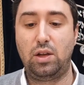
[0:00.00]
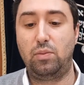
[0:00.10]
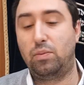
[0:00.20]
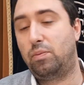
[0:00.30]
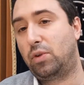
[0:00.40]

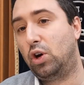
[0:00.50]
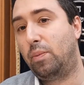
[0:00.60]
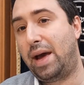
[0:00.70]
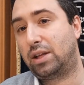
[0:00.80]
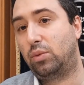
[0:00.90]
You go
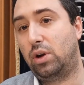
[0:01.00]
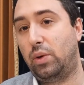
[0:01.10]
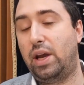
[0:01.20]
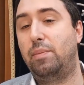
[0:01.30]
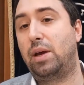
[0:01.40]
back to where you
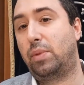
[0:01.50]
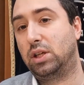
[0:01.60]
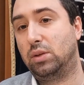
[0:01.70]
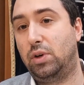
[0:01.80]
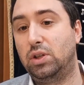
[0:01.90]
ate, make
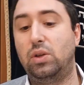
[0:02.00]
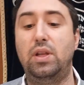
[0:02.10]
Berachos Hamazon,